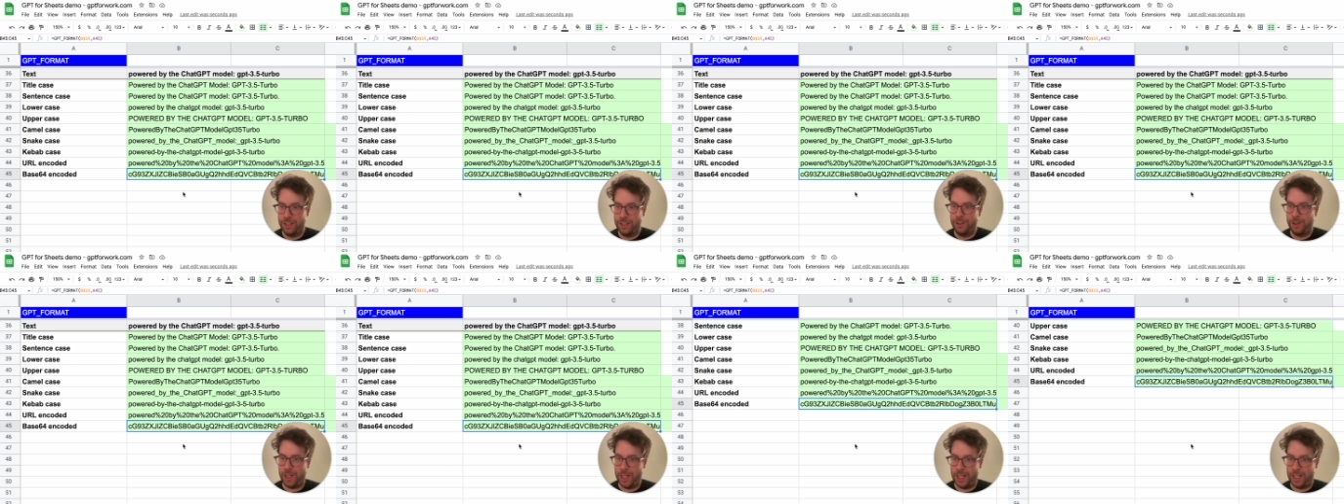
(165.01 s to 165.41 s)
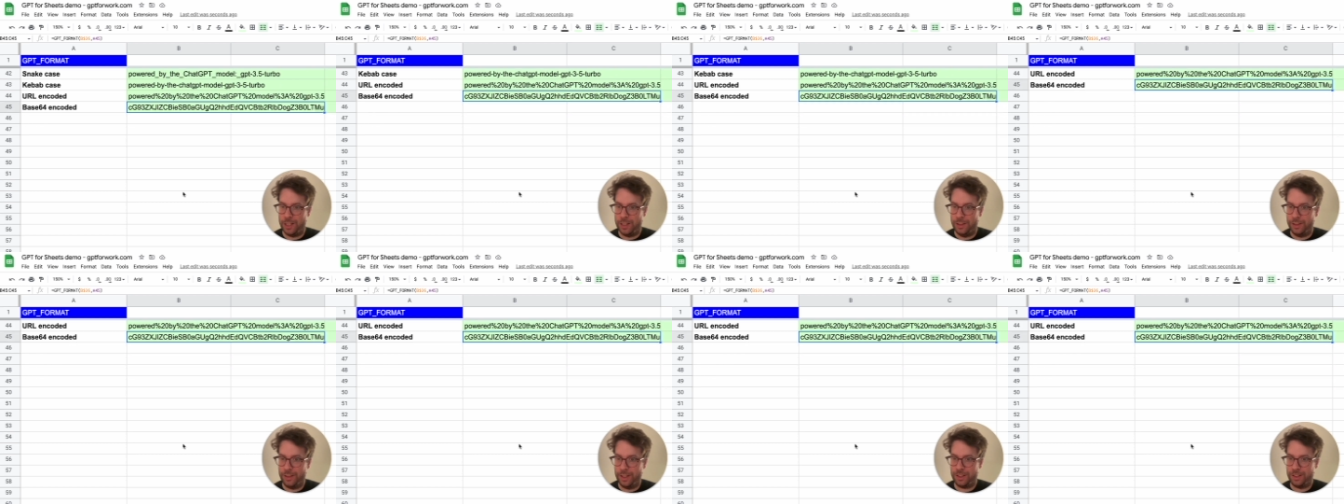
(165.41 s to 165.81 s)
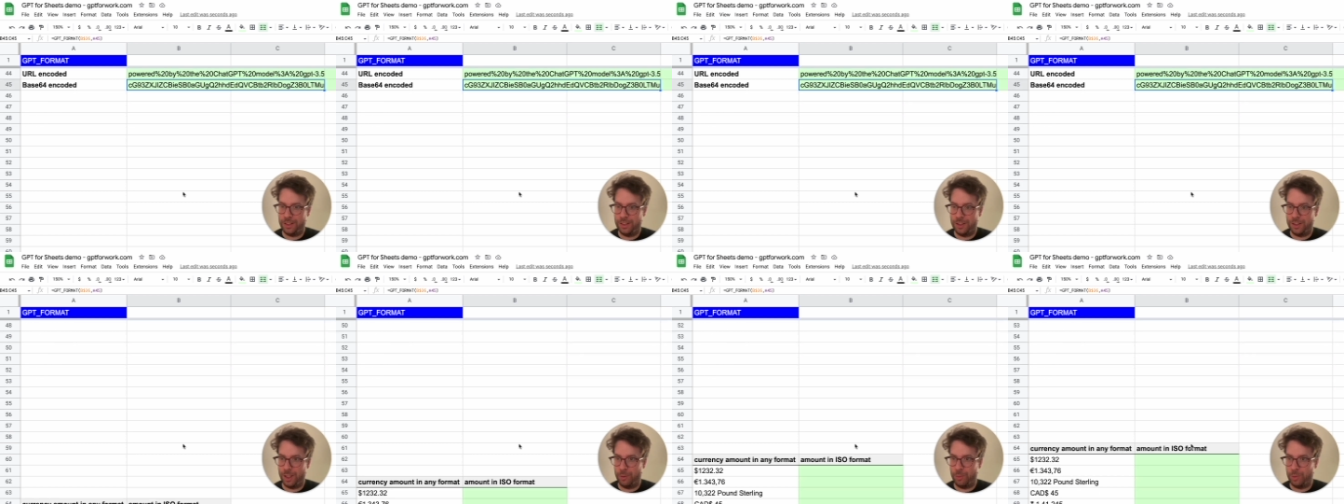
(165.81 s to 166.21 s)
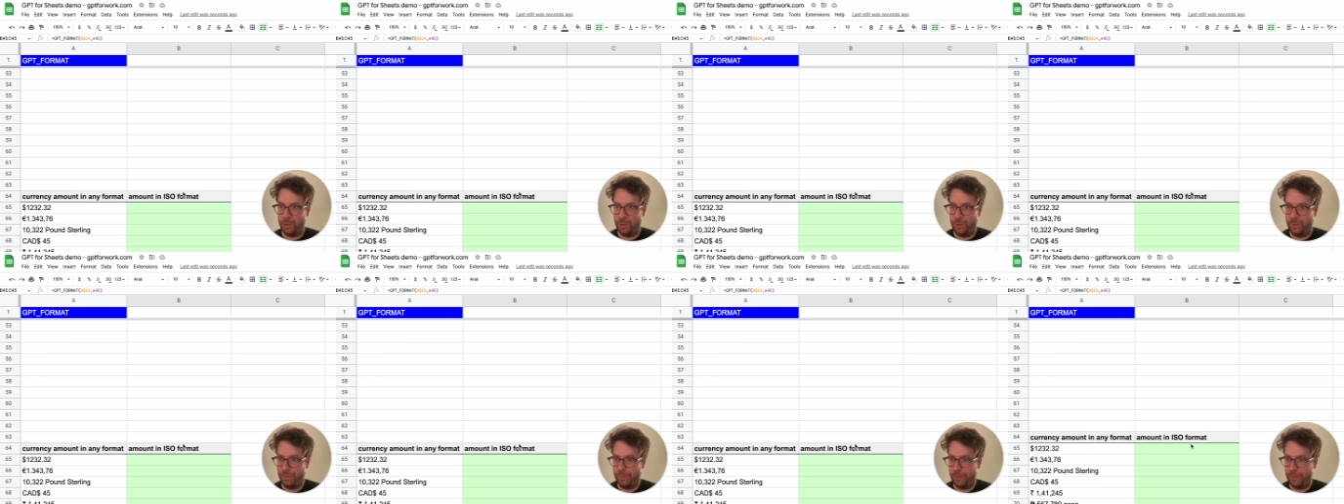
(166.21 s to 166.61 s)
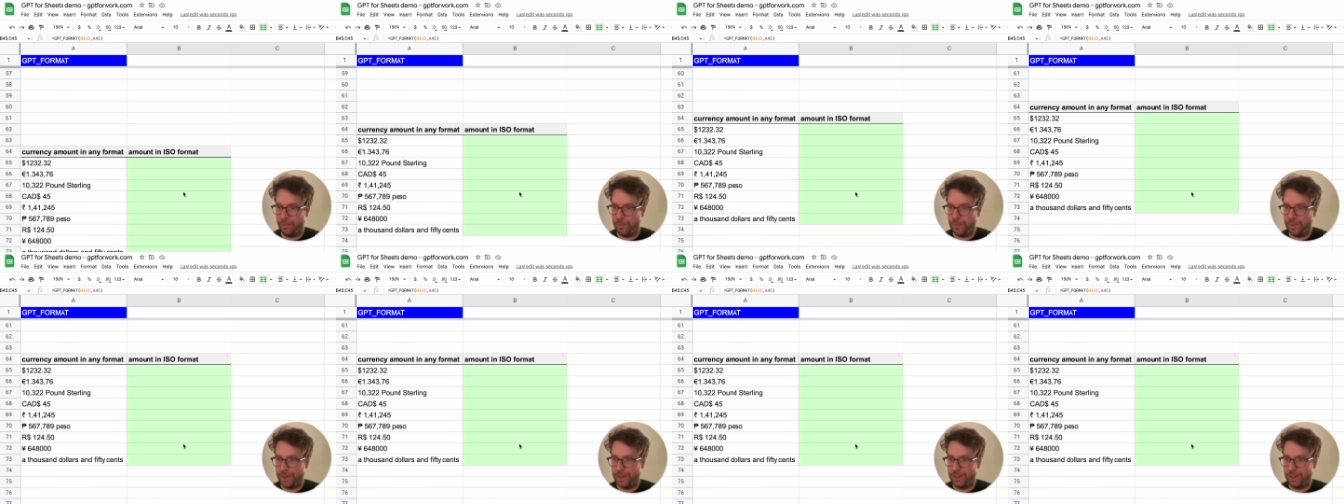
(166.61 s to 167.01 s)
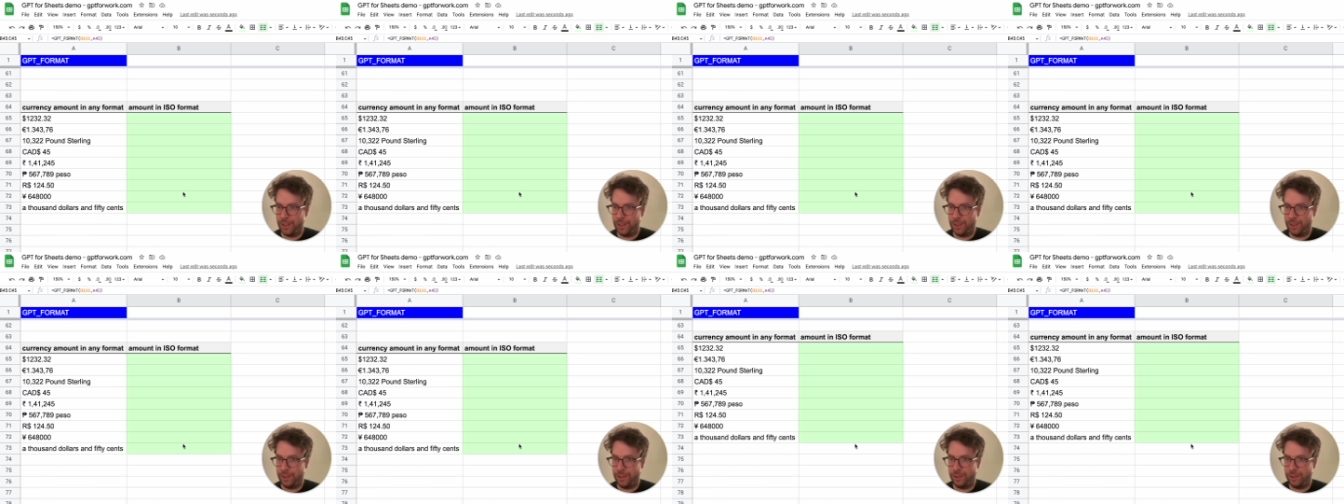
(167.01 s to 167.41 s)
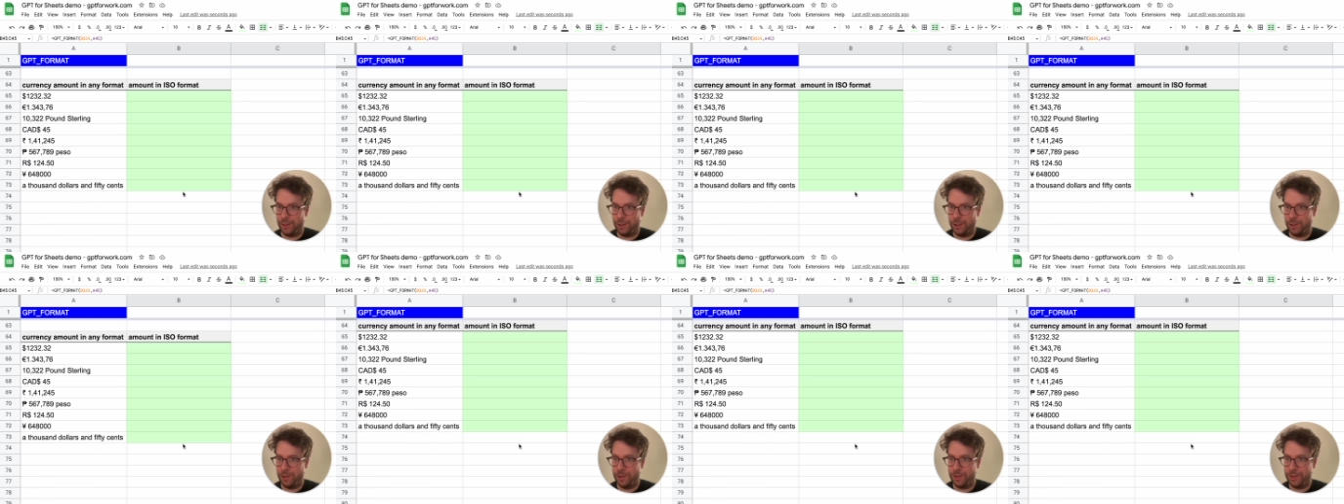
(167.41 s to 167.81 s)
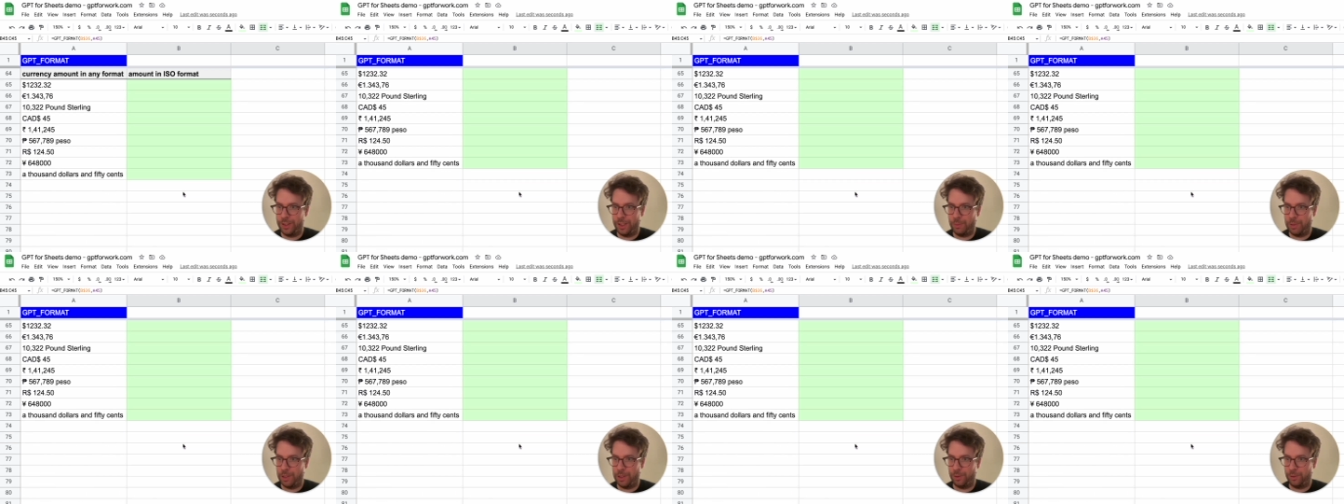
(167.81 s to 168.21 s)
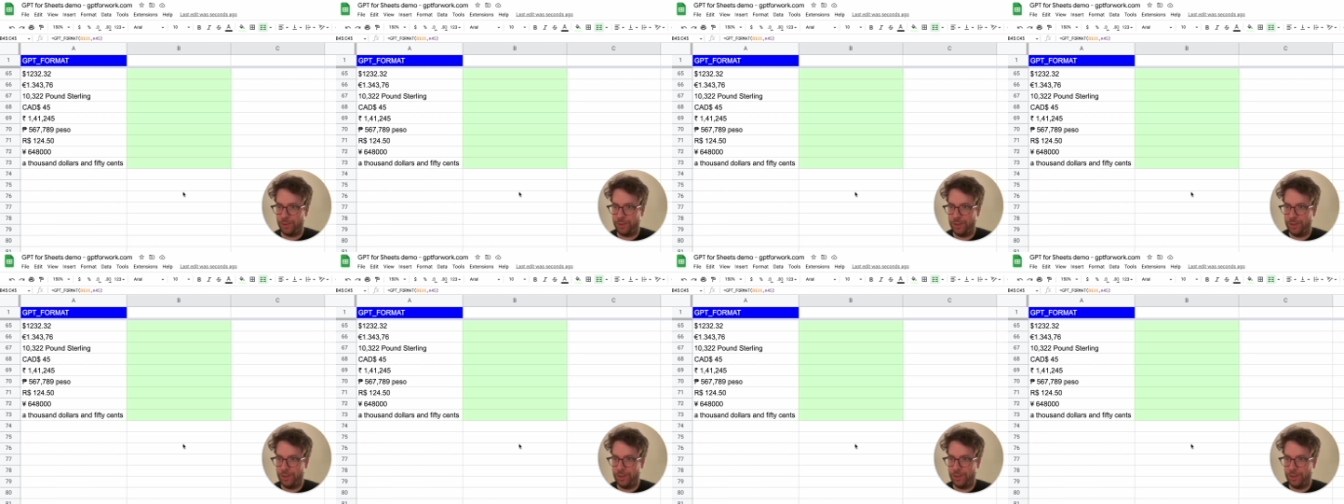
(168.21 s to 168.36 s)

Okay, next example. Uh, currency amounts.